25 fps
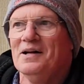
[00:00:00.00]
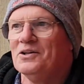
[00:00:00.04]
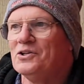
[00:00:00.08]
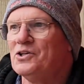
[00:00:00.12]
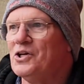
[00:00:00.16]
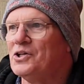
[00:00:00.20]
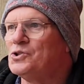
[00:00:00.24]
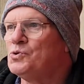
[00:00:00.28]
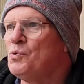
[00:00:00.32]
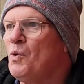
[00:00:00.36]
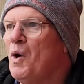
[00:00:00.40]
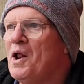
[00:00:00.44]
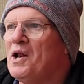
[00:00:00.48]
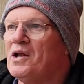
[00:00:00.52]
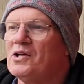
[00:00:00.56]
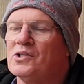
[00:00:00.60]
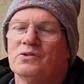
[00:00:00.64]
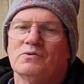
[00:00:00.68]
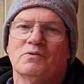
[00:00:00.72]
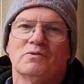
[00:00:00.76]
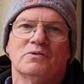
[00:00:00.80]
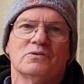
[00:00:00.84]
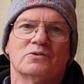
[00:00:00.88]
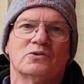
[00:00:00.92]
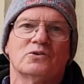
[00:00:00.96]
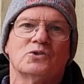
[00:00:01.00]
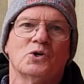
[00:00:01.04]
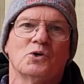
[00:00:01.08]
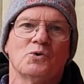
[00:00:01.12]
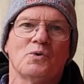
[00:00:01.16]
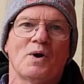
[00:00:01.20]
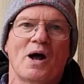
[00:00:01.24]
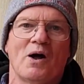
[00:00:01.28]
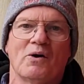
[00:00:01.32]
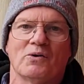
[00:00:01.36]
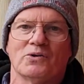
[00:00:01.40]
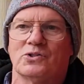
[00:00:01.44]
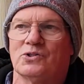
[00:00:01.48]
Just want to turn
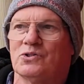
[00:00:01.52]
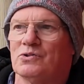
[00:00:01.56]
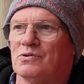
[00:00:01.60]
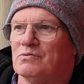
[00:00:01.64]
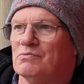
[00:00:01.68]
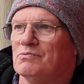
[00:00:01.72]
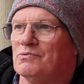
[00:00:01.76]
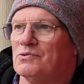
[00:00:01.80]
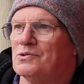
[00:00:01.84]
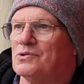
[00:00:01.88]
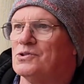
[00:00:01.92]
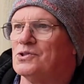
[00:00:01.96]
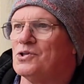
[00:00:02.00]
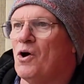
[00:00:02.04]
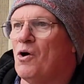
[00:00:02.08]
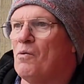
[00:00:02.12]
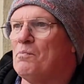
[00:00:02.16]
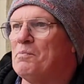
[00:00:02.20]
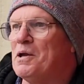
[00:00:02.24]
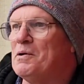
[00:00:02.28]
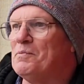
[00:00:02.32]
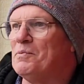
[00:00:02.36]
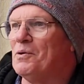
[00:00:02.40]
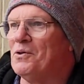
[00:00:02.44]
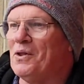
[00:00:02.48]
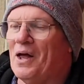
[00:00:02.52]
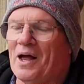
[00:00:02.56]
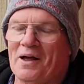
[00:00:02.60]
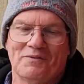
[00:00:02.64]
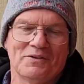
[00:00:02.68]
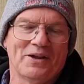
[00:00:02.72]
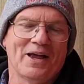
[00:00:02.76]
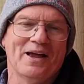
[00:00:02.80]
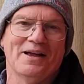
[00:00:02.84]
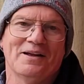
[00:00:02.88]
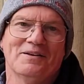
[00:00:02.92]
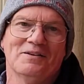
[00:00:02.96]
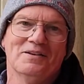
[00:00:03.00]
around and show people that,
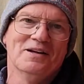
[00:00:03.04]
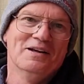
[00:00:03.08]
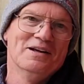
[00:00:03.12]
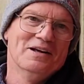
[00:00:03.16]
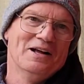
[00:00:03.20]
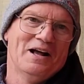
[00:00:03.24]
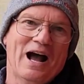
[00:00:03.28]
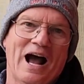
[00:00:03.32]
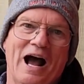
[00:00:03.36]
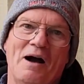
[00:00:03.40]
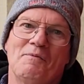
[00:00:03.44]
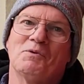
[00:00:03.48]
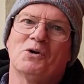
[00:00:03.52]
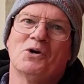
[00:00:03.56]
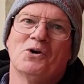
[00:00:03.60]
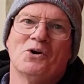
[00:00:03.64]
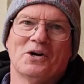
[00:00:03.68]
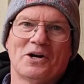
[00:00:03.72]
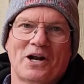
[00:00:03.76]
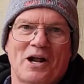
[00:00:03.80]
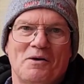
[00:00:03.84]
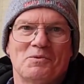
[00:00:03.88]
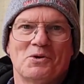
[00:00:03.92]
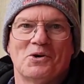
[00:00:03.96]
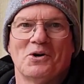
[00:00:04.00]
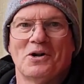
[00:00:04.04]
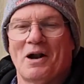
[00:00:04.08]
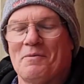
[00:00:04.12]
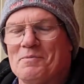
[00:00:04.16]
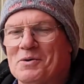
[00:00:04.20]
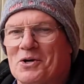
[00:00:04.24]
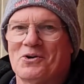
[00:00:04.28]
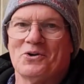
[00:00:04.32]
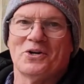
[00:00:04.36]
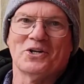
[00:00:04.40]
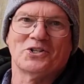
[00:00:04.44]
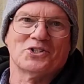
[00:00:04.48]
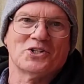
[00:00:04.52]
hey, I'm good, I'm a
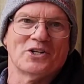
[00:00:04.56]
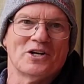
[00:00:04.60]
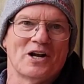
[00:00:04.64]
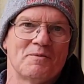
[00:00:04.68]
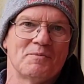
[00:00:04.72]
Christian.